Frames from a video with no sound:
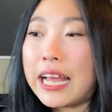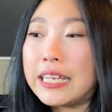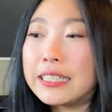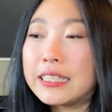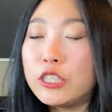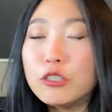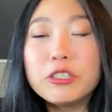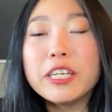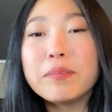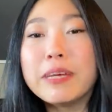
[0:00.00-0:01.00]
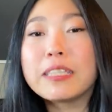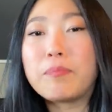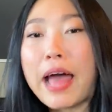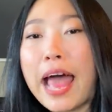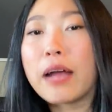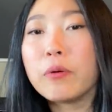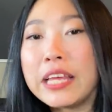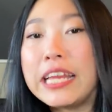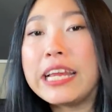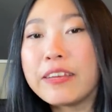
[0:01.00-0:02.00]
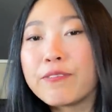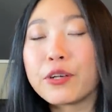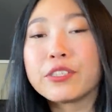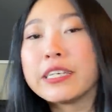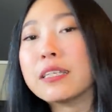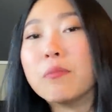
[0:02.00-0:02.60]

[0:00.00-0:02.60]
It's usually a mixed bag with eating first thing in the